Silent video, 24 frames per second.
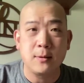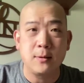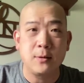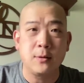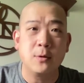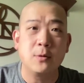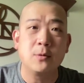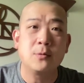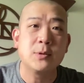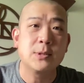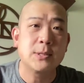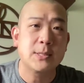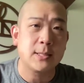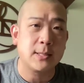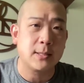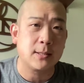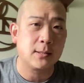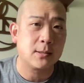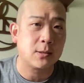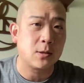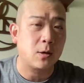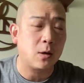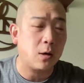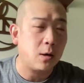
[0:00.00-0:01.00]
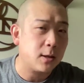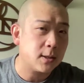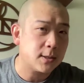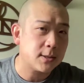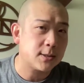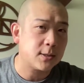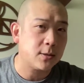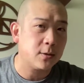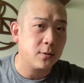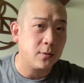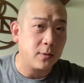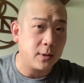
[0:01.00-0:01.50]
Those things are
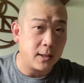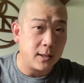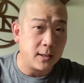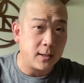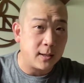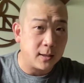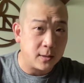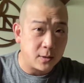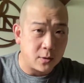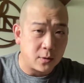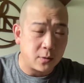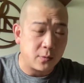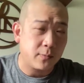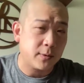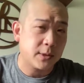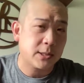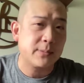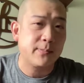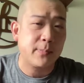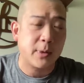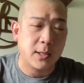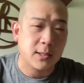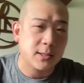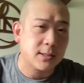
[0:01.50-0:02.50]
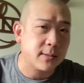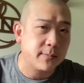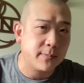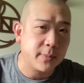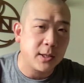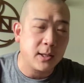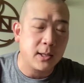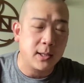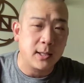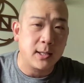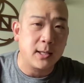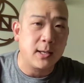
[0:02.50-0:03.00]
also under
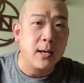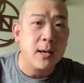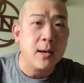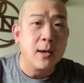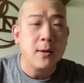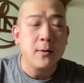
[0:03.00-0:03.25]
responsibility.